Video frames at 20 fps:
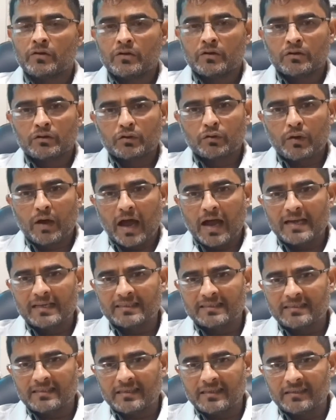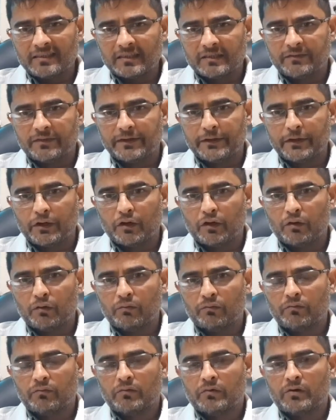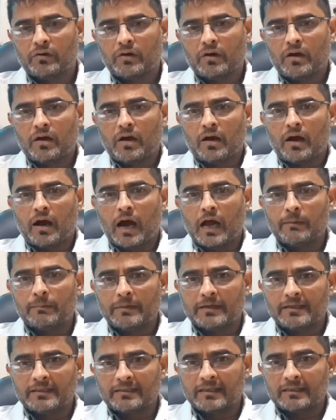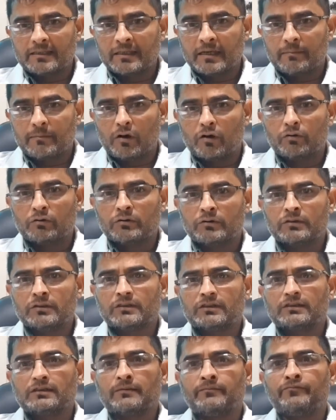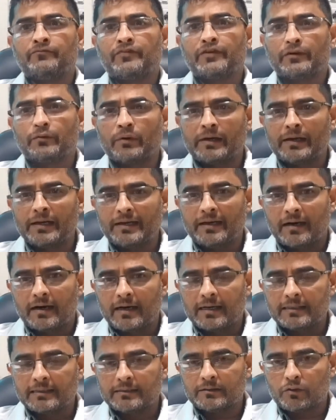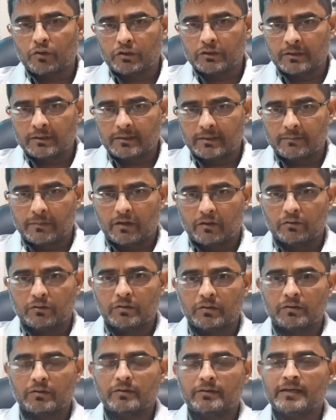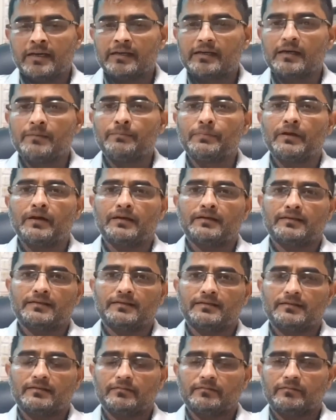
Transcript: So guys, in this video, I'll be discussing about some frequently asked questions about dental implants.